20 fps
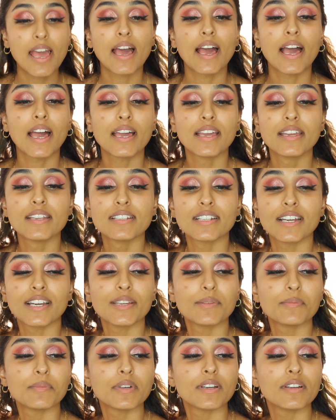and
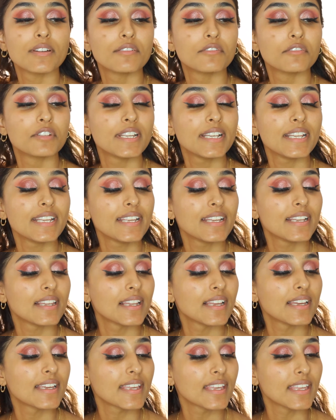I'm really
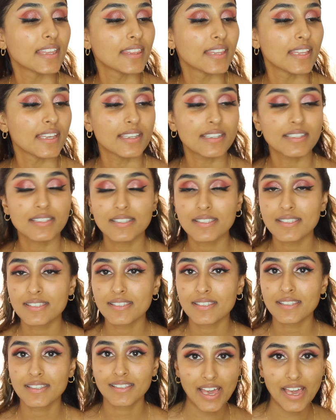liking this.